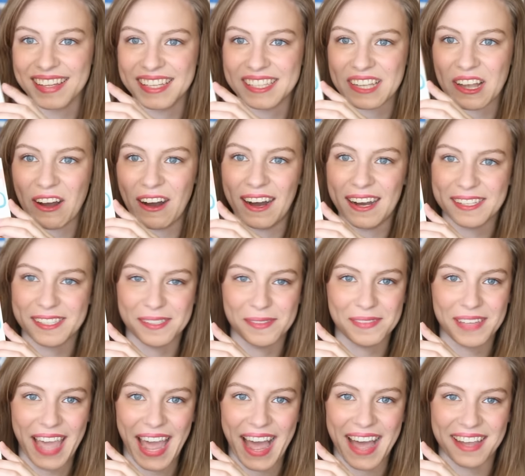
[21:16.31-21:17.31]
This
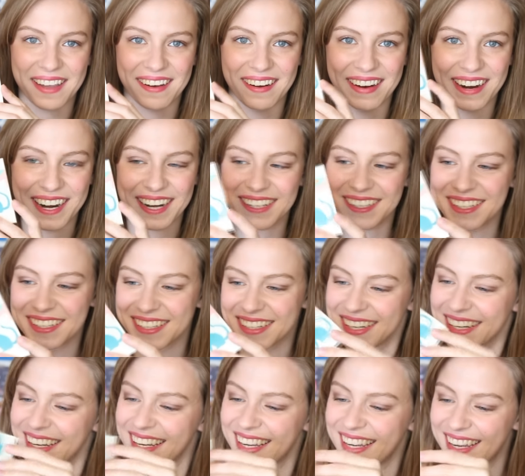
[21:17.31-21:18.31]
awesome cat card.
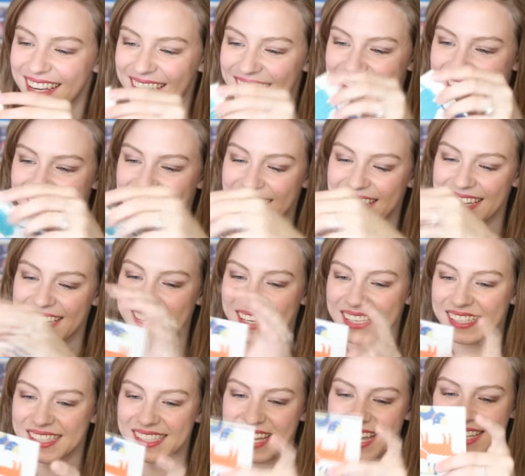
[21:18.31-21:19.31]

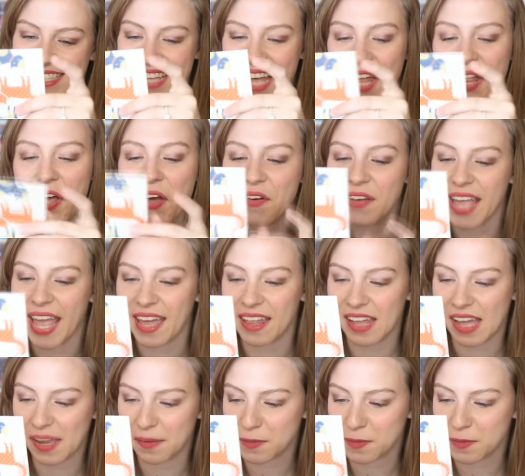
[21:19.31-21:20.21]
It says, hello, Kayla.